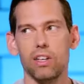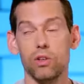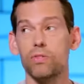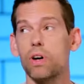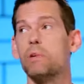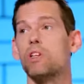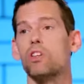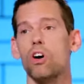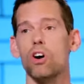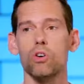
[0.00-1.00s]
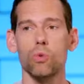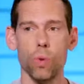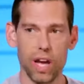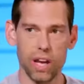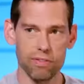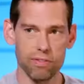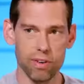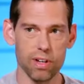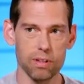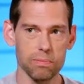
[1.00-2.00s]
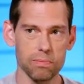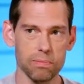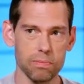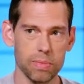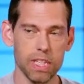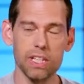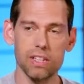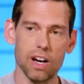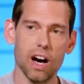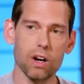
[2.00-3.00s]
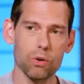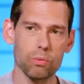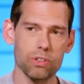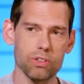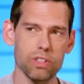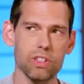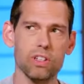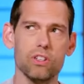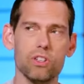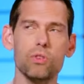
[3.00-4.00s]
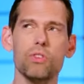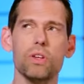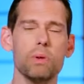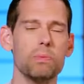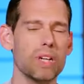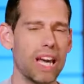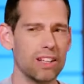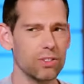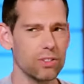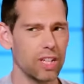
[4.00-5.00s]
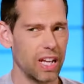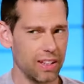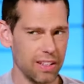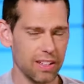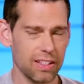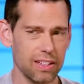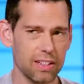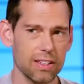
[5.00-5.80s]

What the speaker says: You've come a long way from being the awkward person. Do you think people can learn anything?